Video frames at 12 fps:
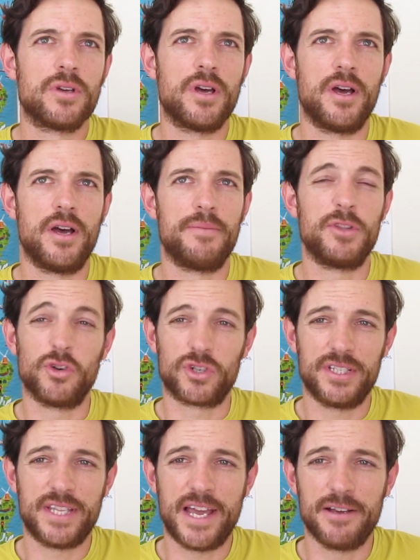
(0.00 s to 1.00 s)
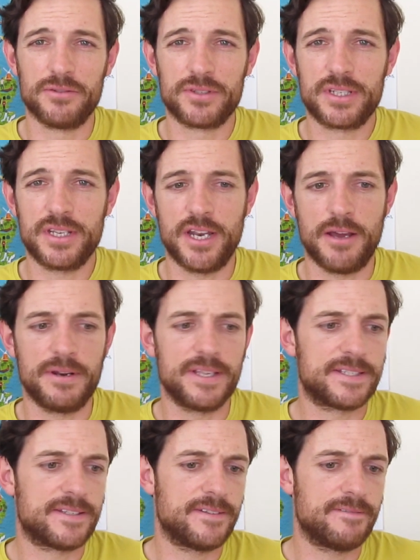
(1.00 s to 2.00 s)
the Yorkshire Dales, you know, and
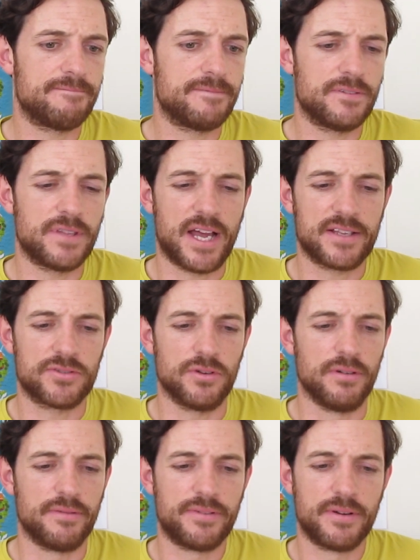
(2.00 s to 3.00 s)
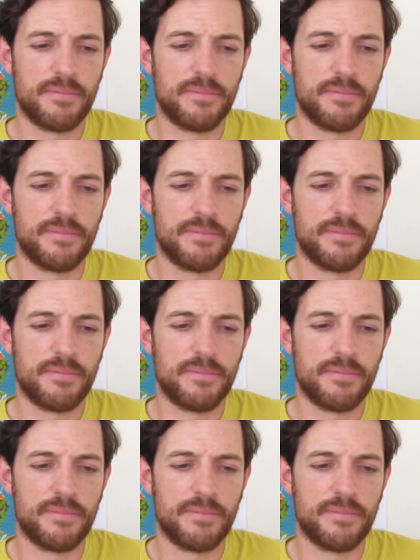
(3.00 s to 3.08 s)
it's that sort of